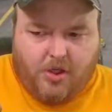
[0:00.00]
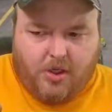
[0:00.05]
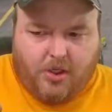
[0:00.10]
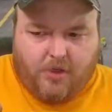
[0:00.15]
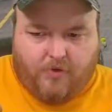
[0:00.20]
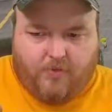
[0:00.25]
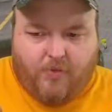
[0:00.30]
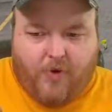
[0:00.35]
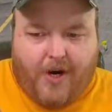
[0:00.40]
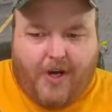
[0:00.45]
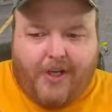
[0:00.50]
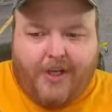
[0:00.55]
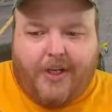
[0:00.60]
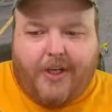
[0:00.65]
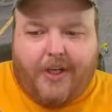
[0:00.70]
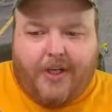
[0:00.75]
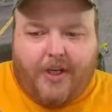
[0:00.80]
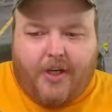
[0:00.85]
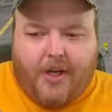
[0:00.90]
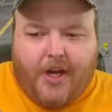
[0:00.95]

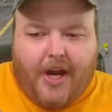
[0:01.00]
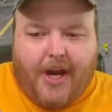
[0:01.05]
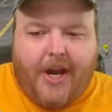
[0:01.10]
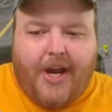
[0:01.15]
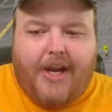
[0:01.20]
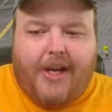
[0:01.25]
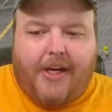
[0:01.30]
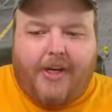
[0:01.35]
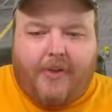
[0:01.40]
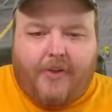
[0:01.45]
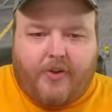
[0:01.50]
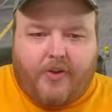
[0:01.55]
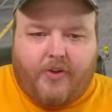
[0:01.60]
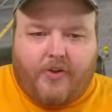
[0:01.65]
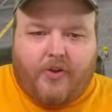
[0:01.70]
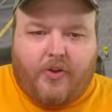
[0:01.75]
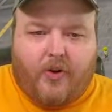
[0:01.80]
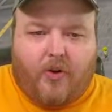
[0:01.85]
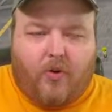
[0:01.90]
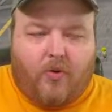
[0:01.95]
Ryankin, I
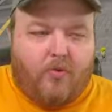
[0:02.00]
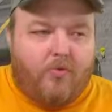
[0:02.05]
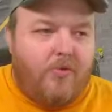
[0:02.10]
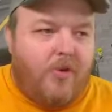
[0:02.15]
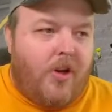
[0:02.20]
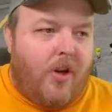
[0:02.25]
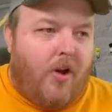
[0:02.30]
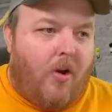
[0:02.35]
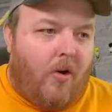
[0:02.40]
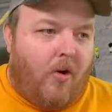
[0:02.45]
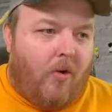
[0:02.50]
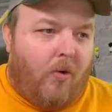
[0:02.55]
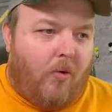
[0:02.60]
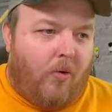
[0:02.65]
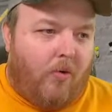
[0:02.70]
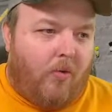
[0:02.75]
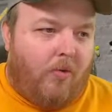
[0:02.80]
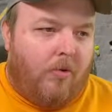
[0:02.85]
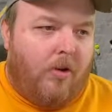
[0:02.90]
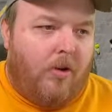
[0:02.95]
don't know.